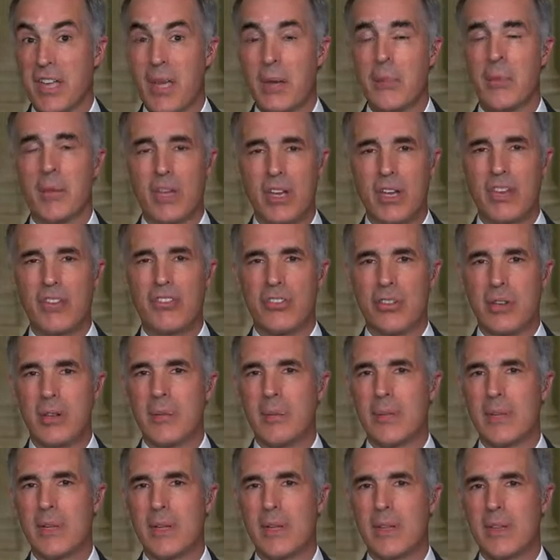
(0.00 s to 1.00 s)

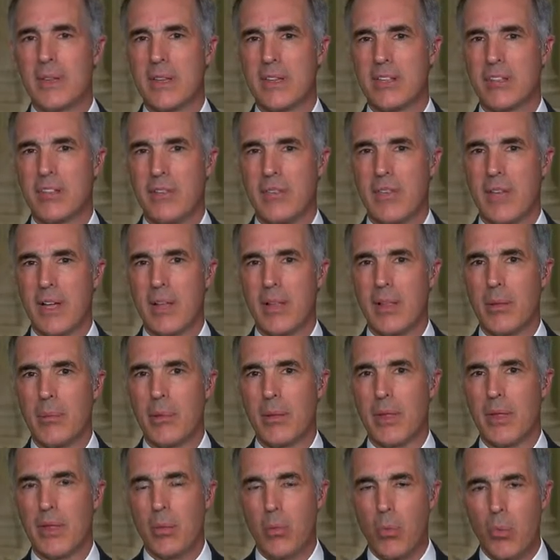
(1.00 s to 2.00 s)
ammunition that's
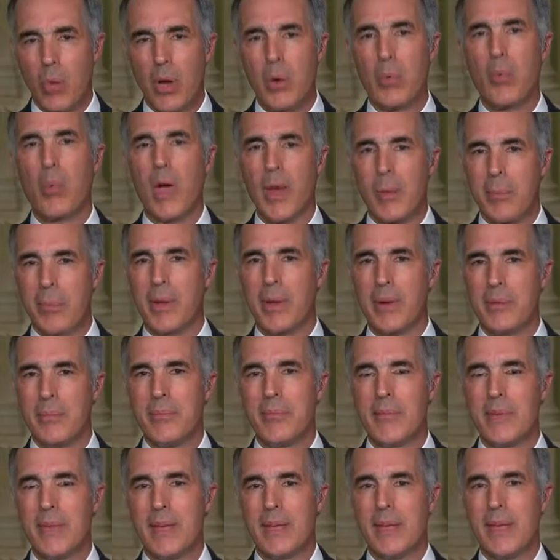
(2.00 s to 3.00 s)
available in one weapon
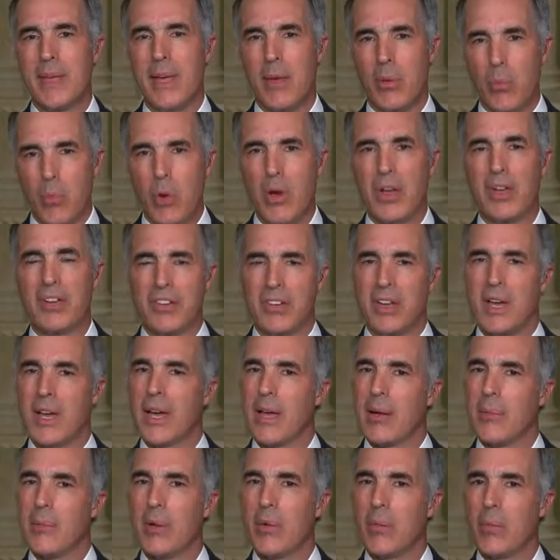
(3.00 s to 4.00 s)
at one
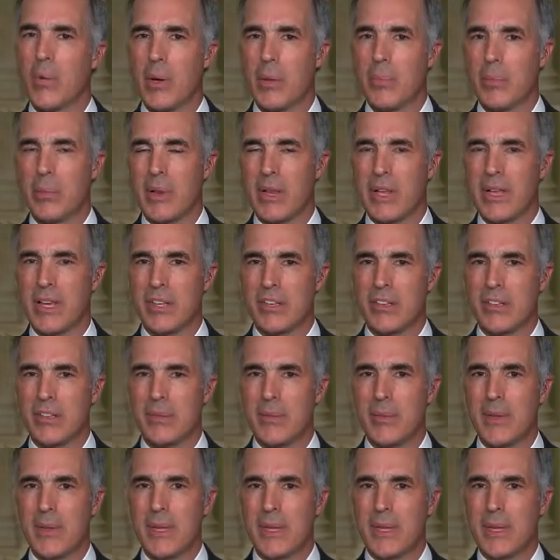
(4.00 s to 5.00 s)
time in one place.
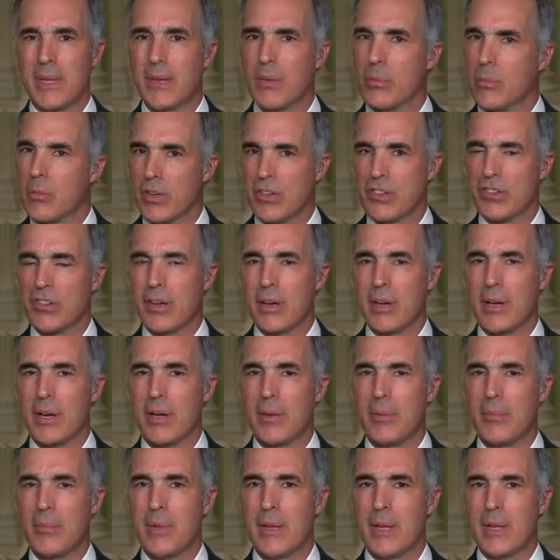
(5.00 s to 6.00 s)
And we
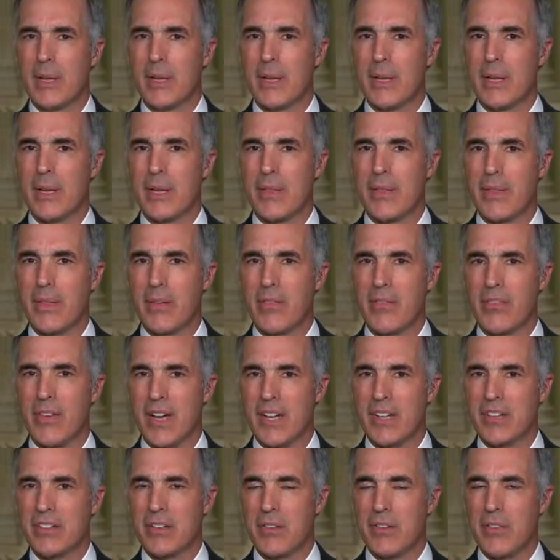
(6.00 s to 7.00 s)
saw the
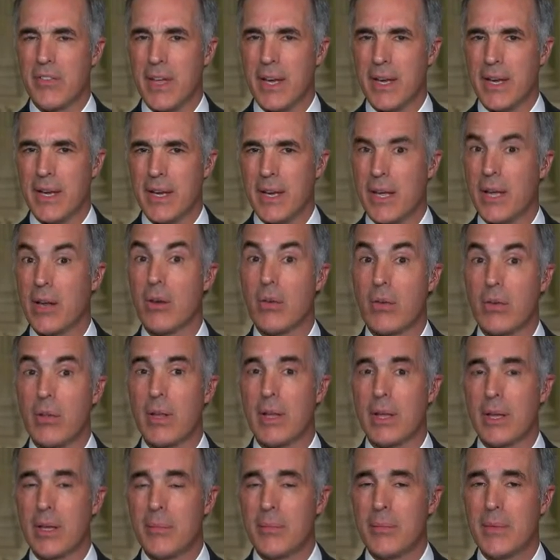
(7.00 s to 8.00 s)
effects of that not
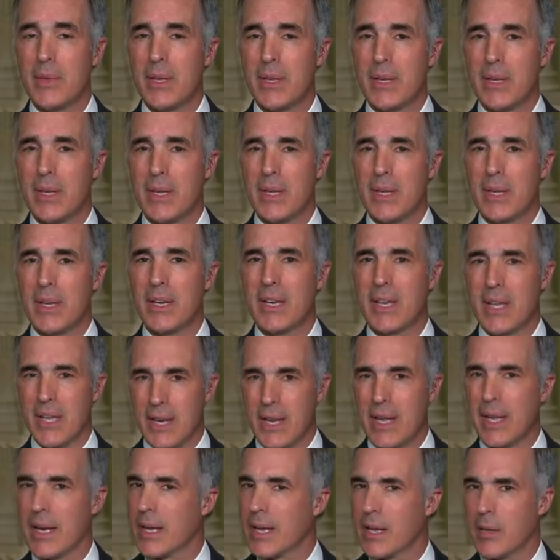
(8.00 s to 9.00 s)
only in
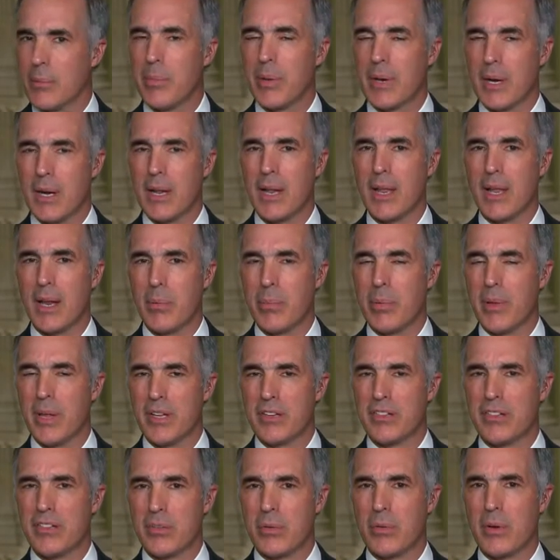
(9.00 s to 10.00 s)
Connecticut, but in a lot of
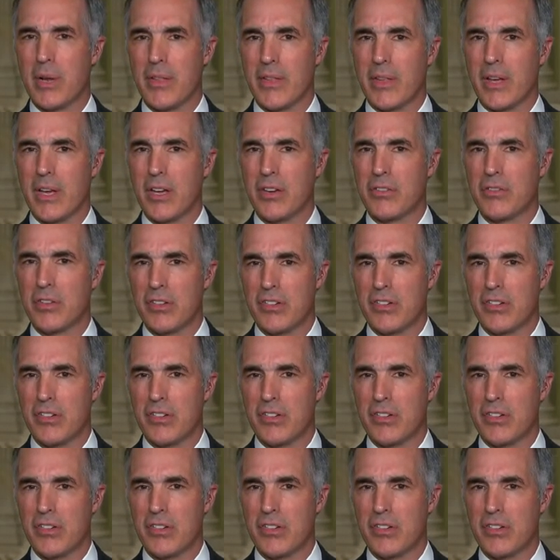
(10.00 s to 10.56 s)
places around the country.